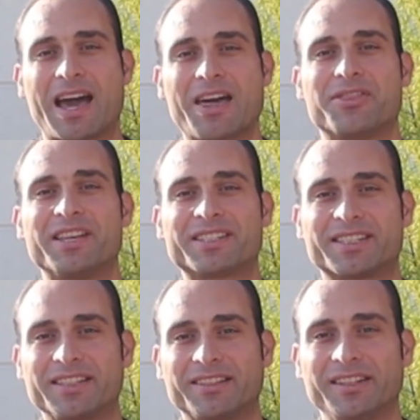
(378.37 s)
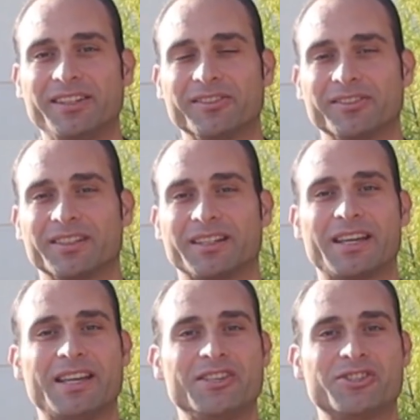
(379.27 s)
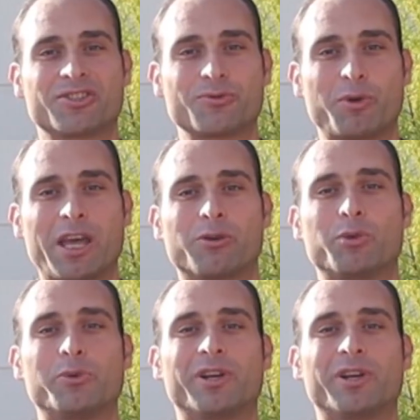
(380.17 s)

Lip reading: and this city is where